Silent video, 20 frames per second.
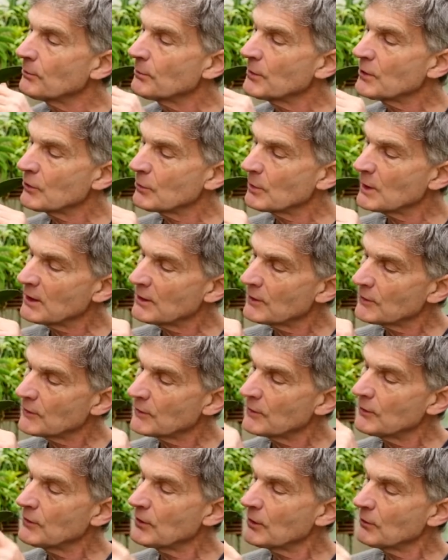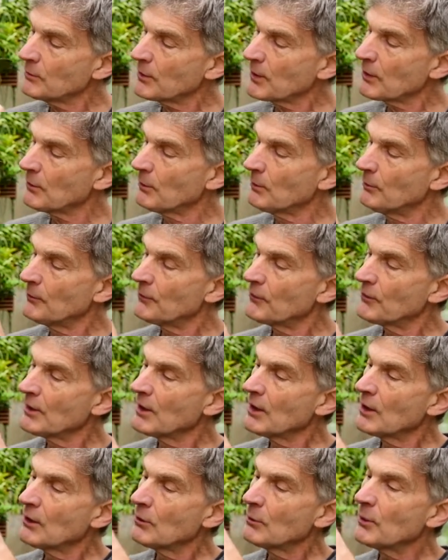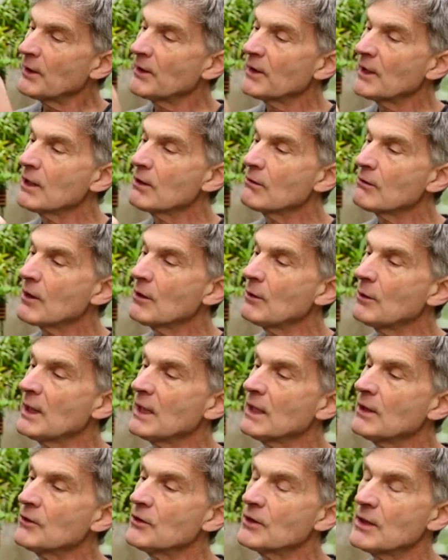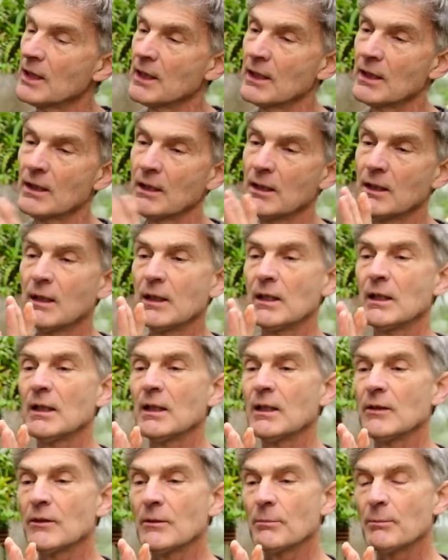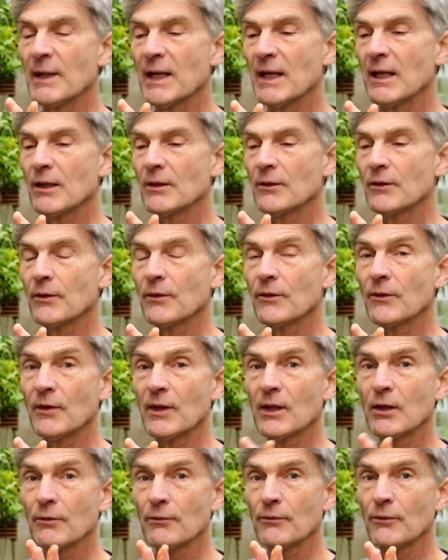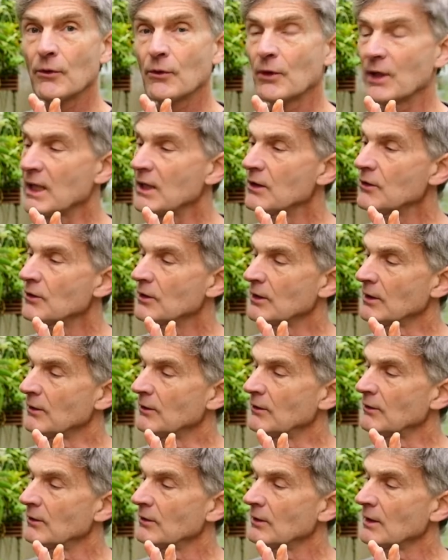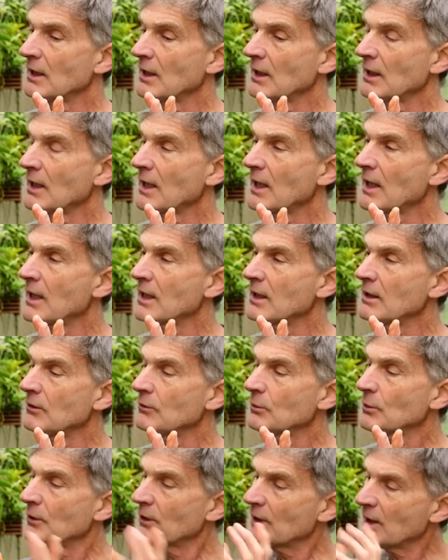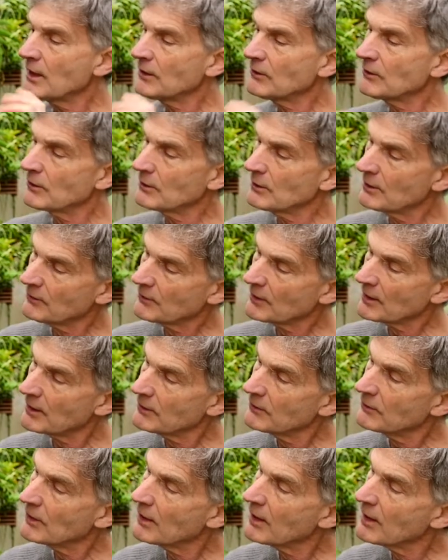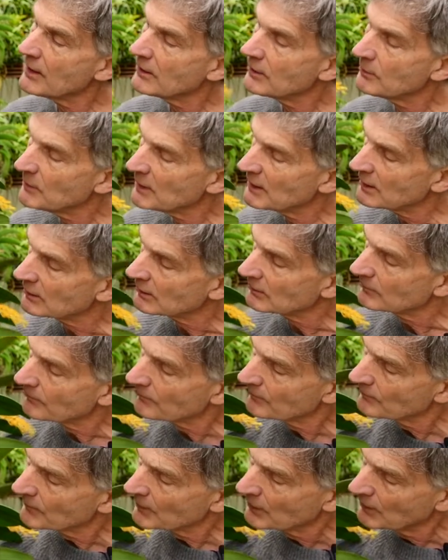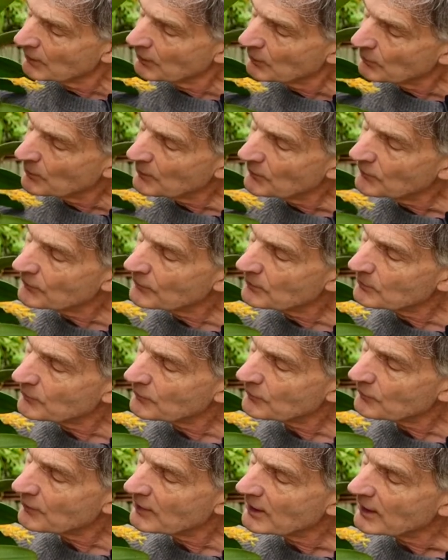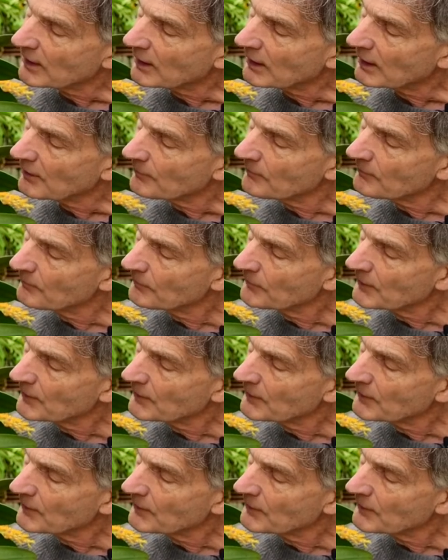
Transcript: between the pseudo bulbs when they grow each year is about 3 or 4 inches. And what I do is I tie them in with some string